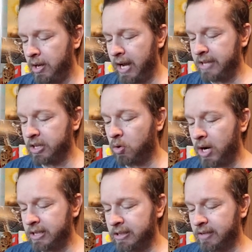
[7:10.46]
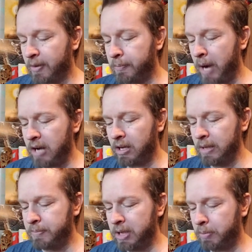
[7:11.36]
As a crisis of
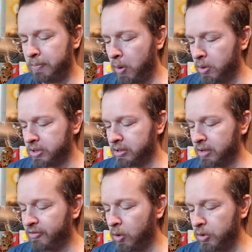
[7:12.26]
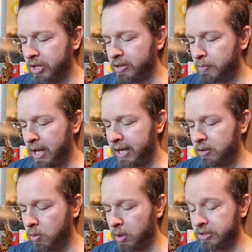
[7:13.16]
apocalyptic proportions unfolds on the planet
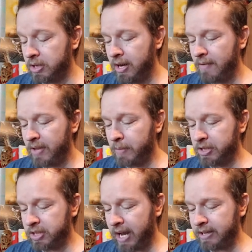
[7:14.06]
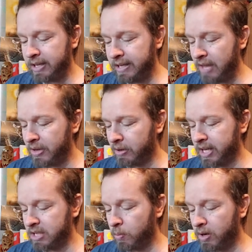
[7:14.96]
Gorse, they must stand together
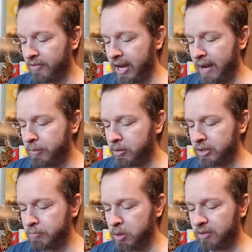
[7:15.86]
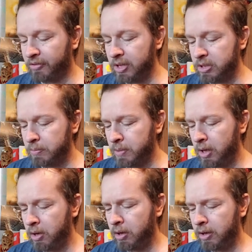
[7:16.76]
against one of the Emperor's most fearsome
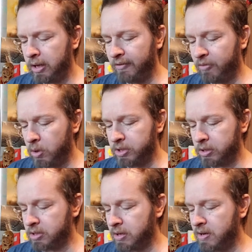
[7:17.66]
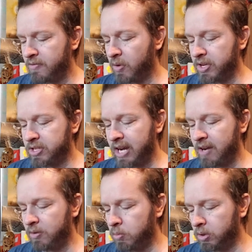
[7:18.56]
enforcers for the sake
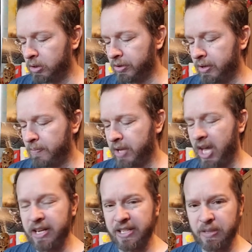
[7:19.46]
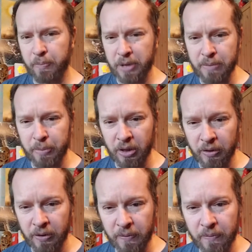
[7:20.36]
of a world and its people.
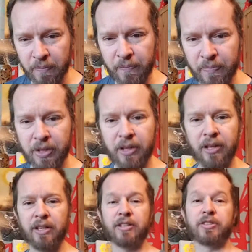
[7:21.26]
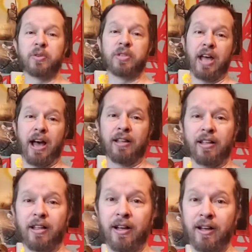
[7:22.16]
So, yeah,
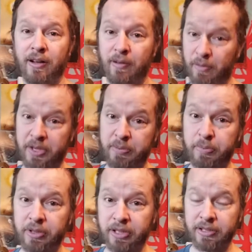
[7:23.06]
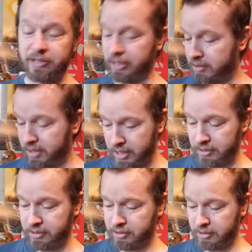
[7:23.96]
uh, this book is
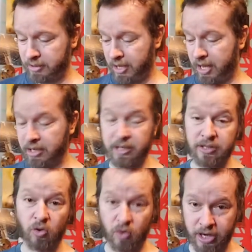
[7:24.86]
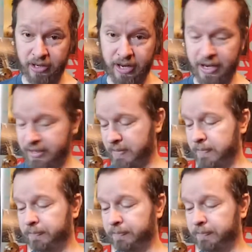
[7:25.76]
intense and it is great, guys.